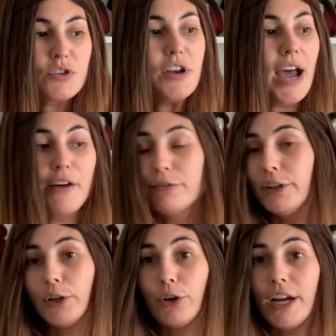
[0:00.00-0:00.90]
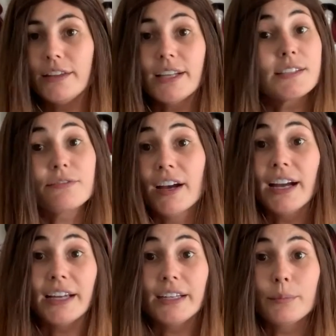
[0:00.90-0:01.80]
not feeling great, that's
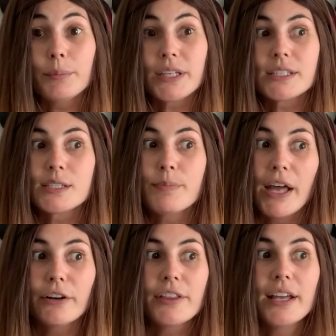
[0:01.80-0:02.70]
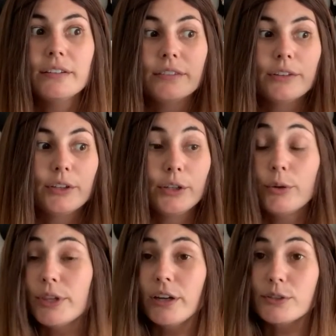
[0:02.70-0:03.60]
fine, because it's better than, you know, the